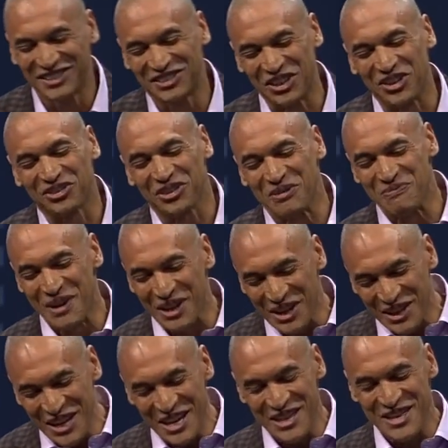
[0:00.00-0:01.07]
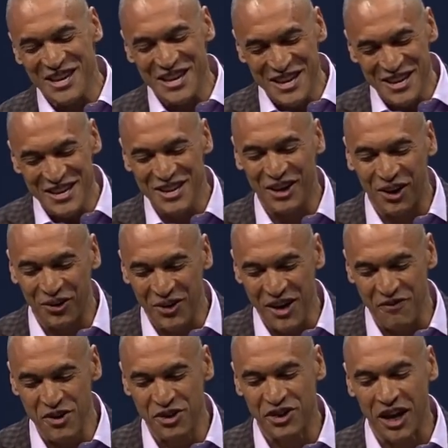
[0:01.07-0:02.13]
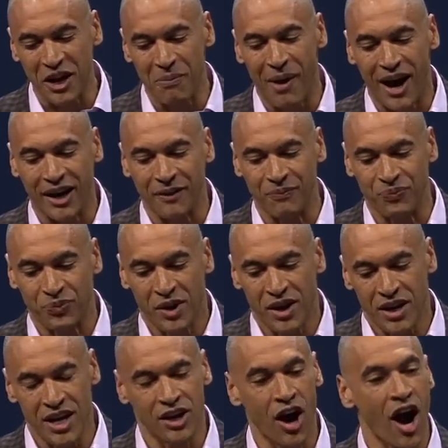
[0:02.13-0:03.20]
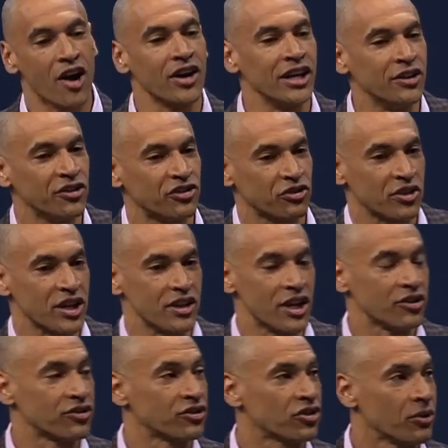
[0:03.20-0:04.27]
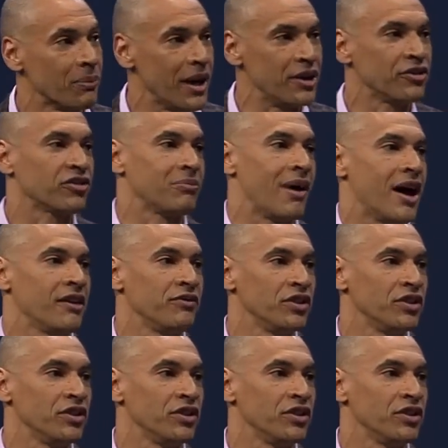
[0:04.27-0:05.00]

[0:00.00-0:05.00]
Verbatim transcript: Seriously, Billy, the, the, you know, if you think about it, in our industry, there's a tremendous amount of